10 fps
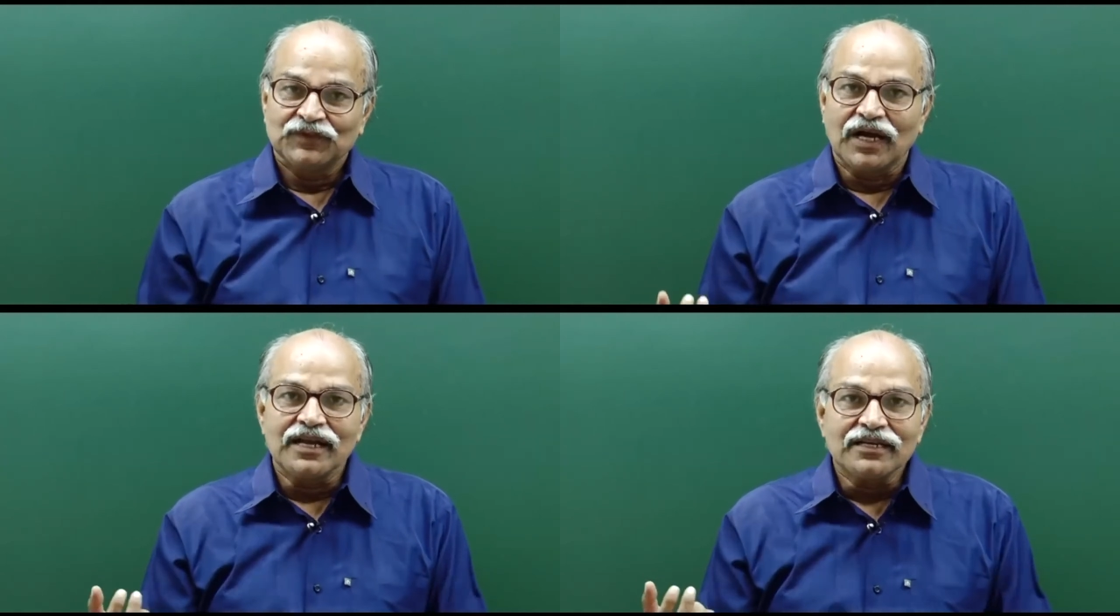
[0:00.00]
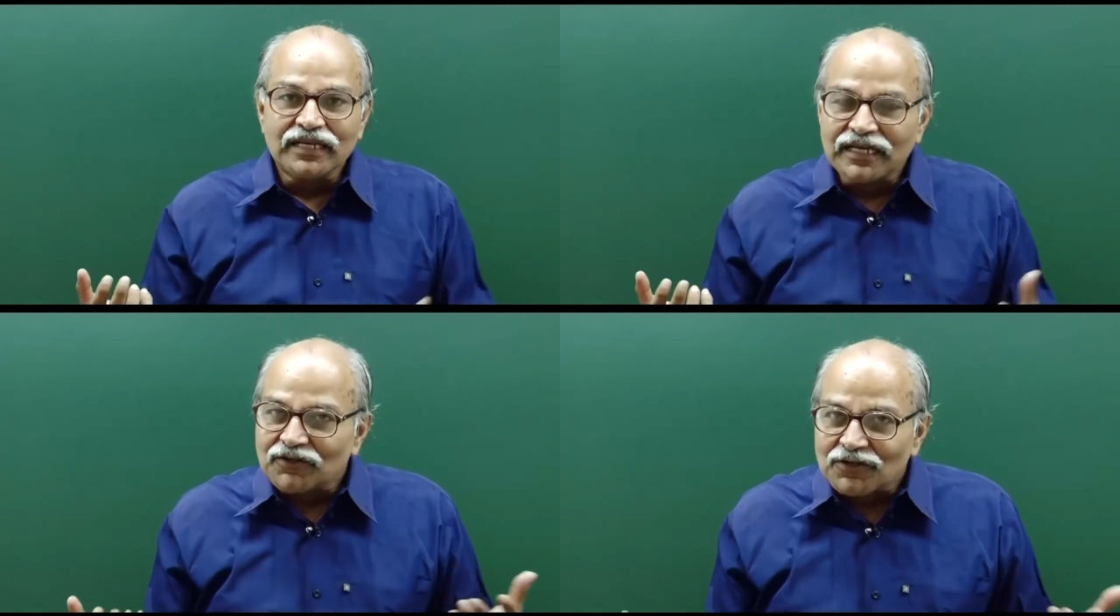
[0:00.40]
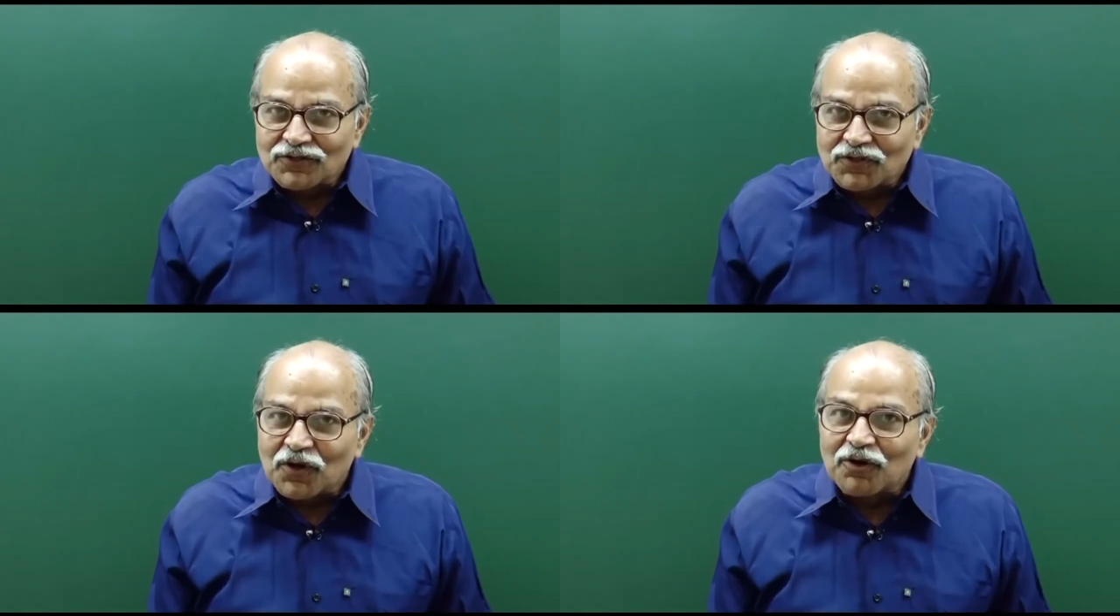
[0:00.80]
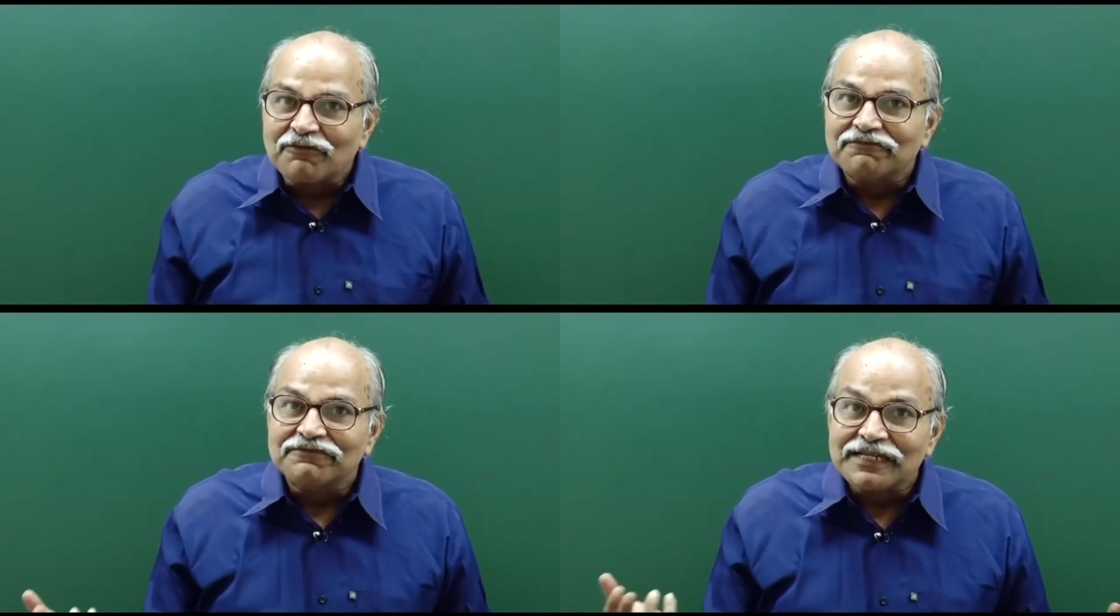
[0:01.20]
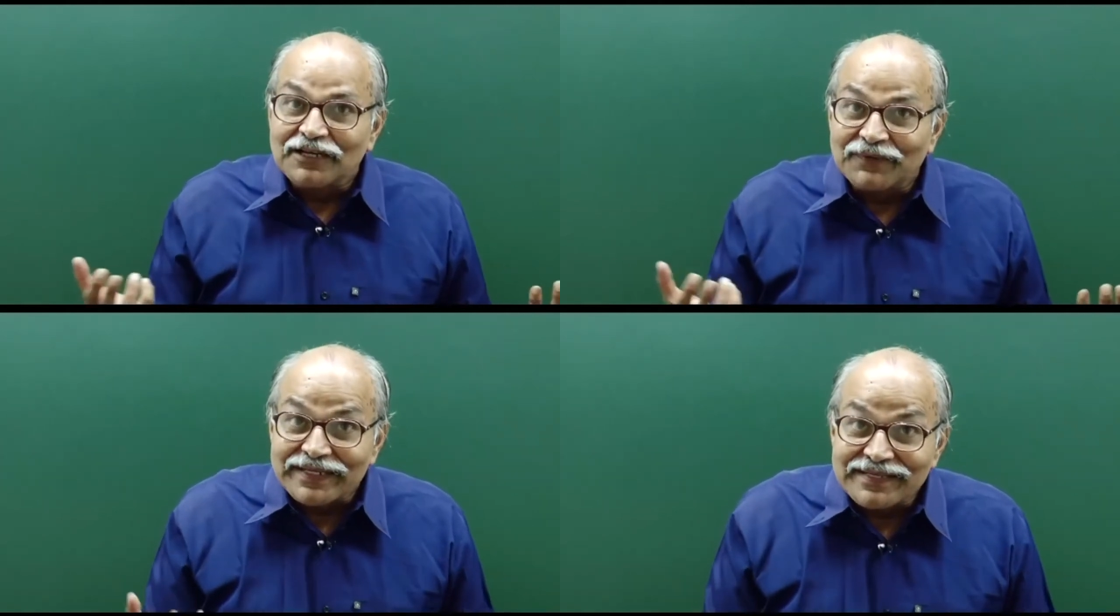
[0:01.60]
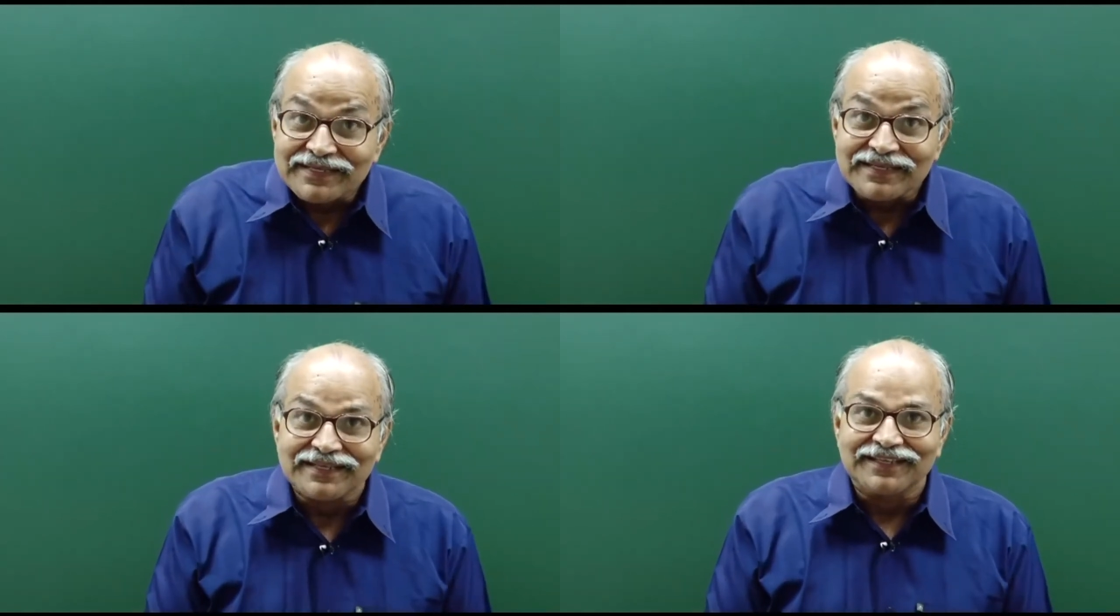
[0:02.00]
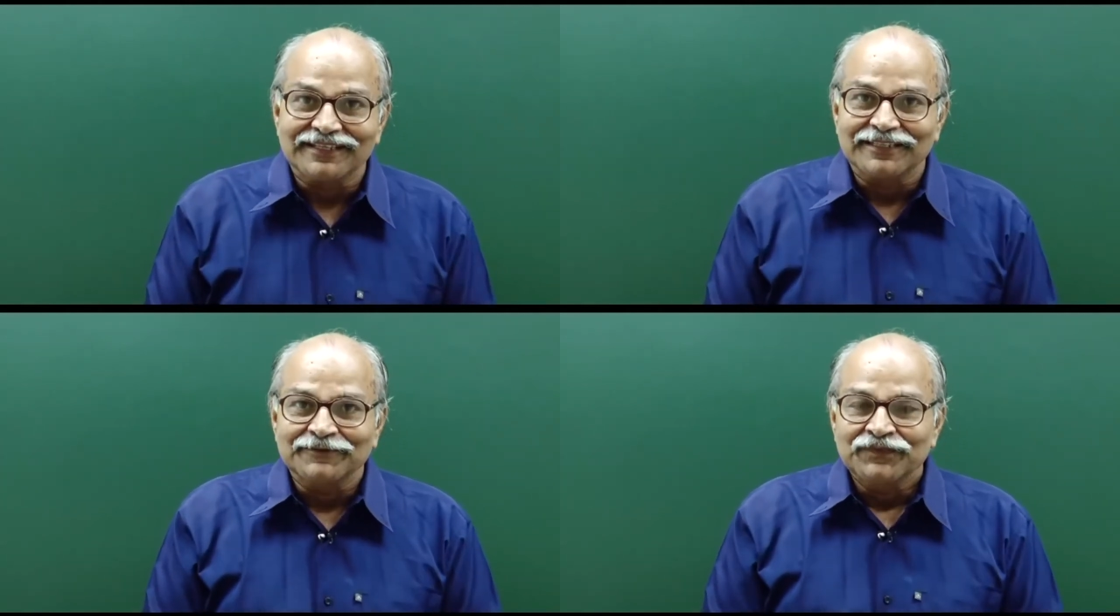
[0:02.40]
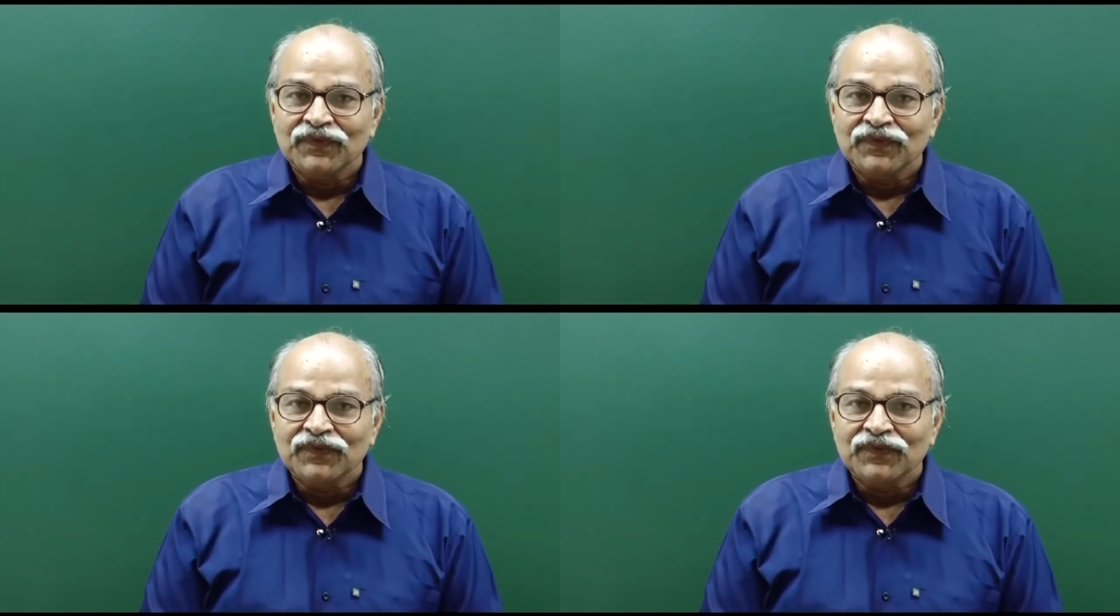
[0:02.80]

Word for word: So, I cannot talk of frequency here.